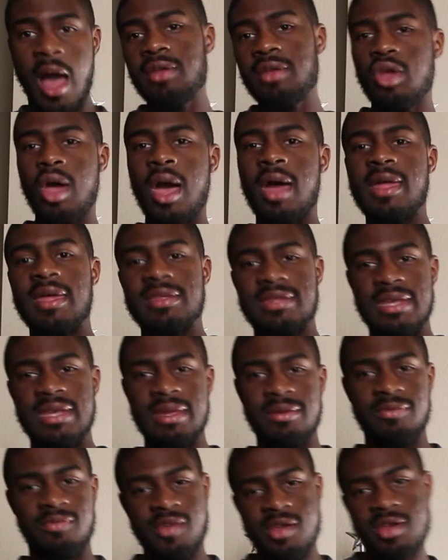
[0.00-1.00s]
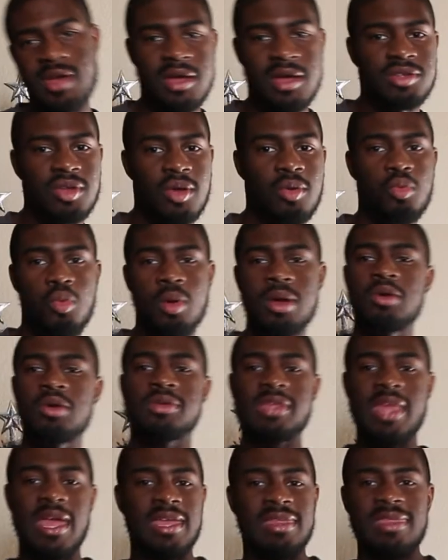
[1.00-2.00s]
I know how that team felt. I know what it
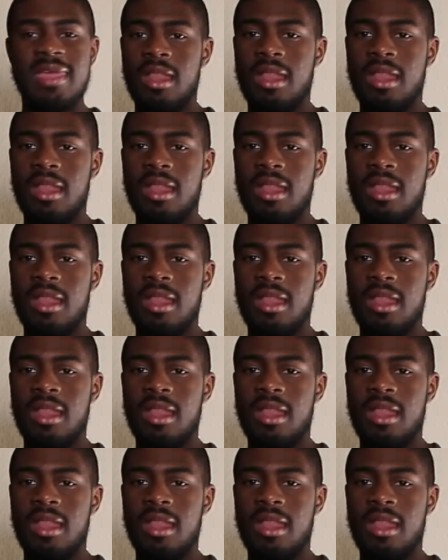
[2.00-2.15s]
was like in